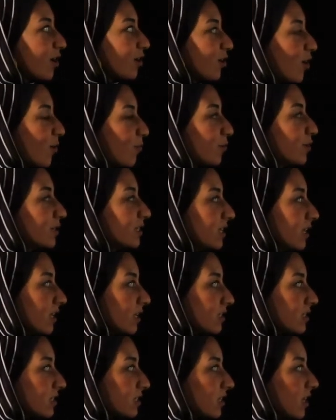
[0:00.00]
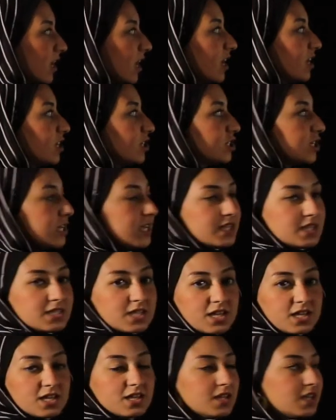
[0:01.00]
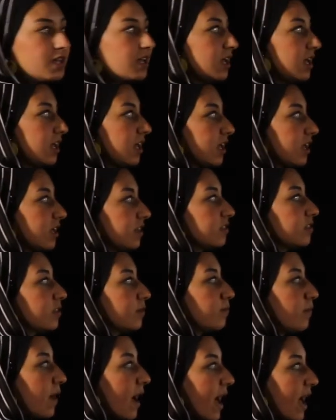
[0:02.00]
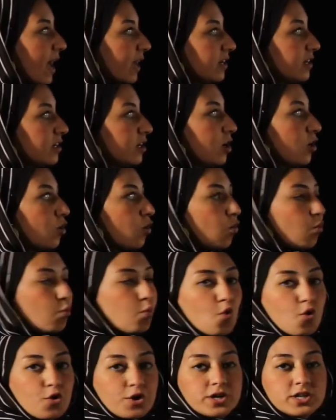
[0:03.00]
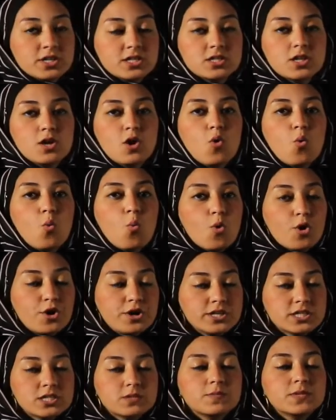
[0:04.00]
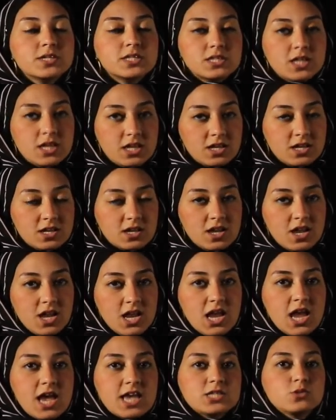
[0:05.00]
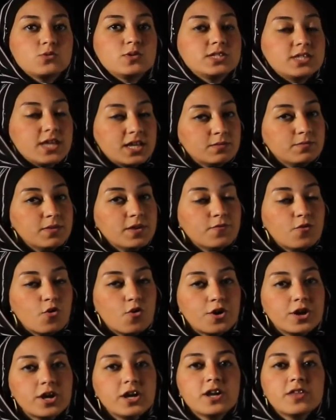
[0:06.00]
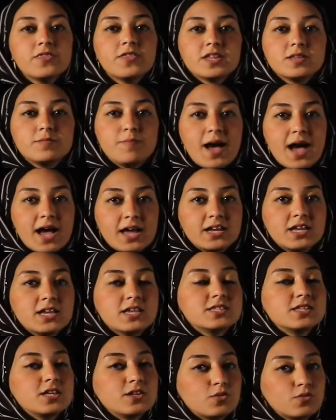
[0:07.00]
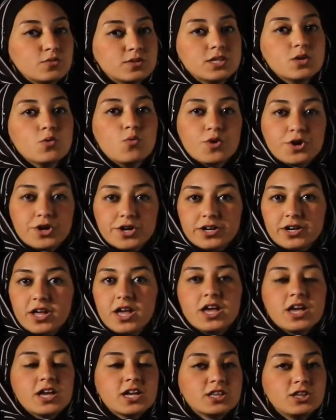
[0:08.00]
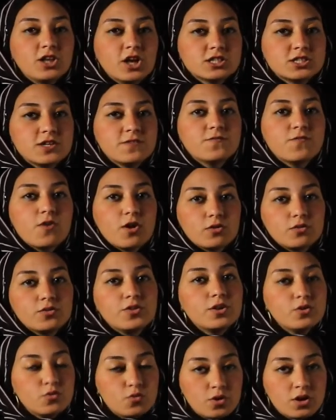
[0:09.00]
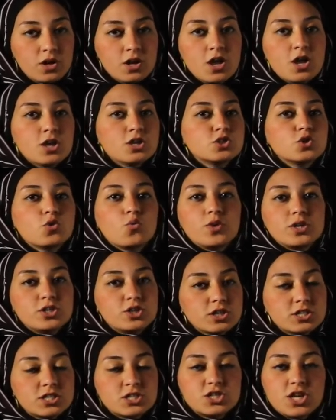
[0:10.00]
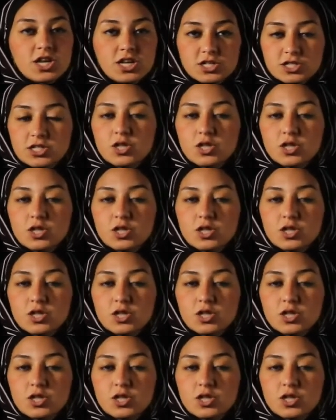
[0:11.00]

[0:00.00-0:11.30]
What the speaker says: Number six, cheating is the worst mistake. As we said before, that bad is a naughty word, it doesn't follow the rule, so we just change